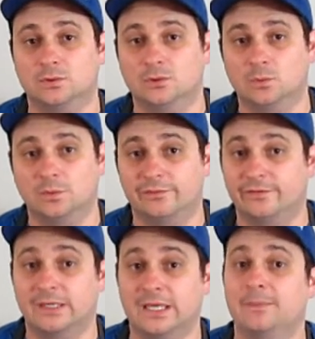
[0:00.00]
or
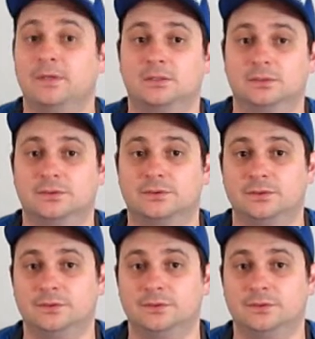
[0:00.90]
with chemicals,